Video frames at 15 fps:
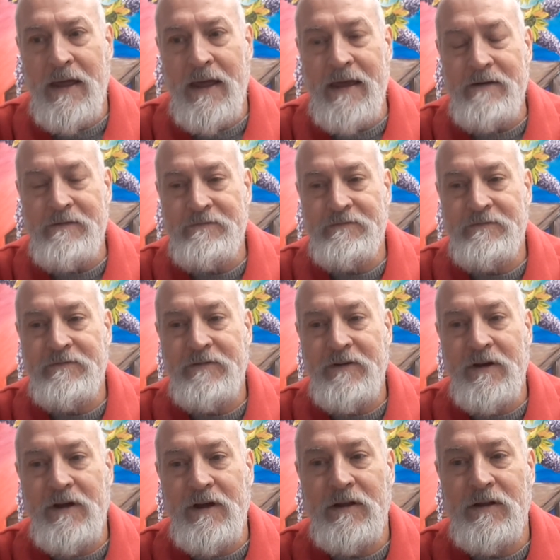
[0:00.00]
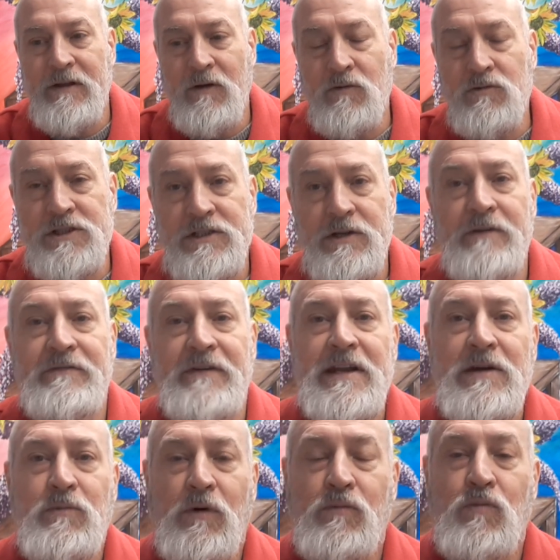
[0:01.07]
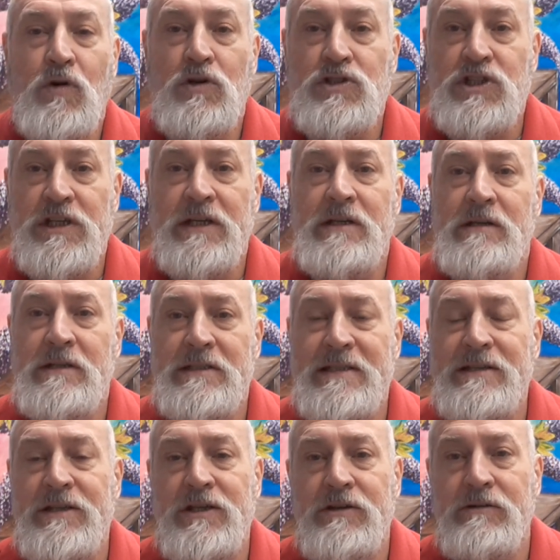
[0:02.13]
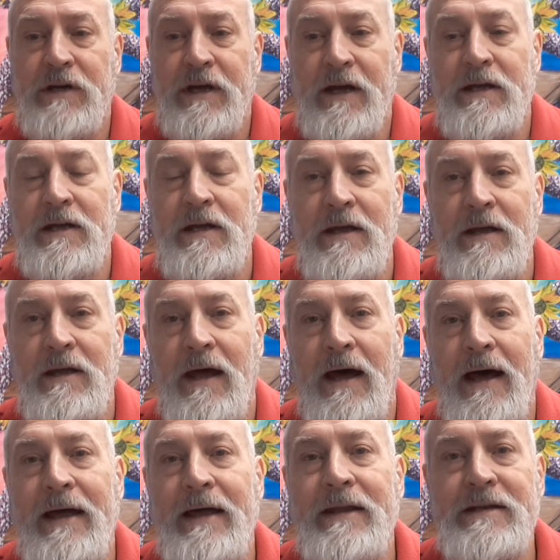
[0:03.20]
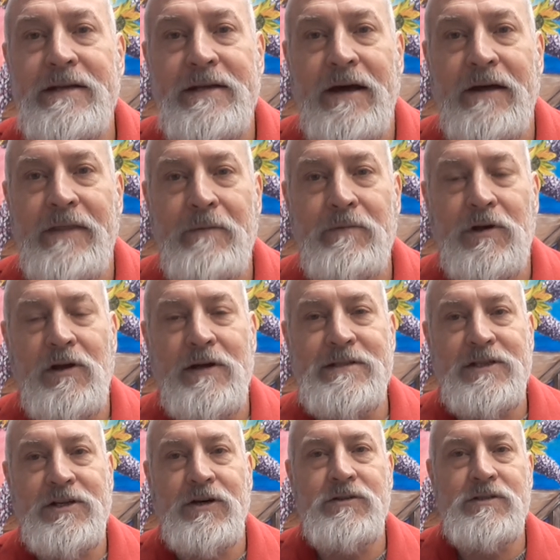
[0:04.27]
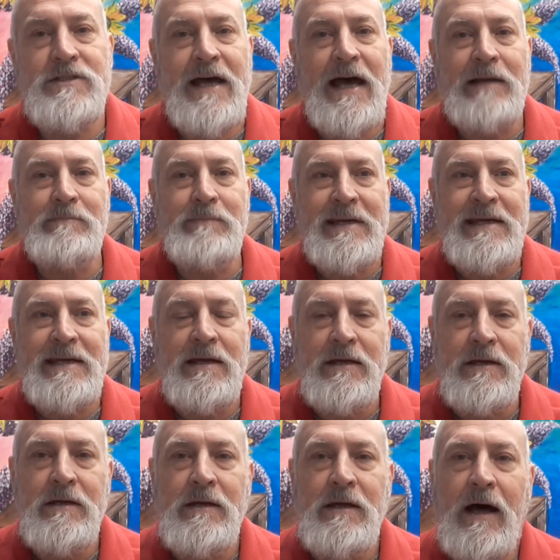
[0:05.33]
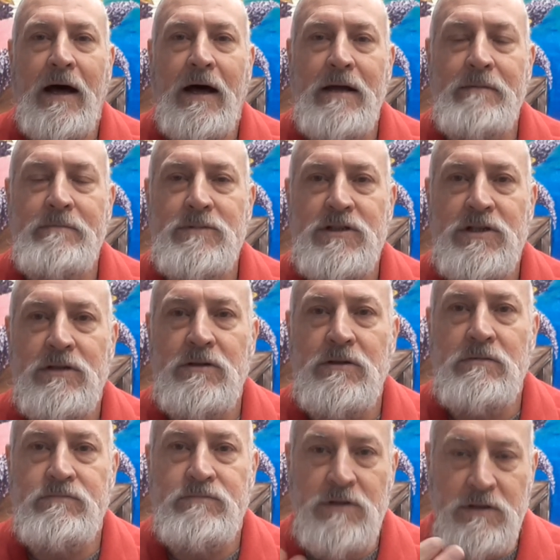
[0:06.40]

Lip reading: If anyone watching is in the UK and they would like to contact me to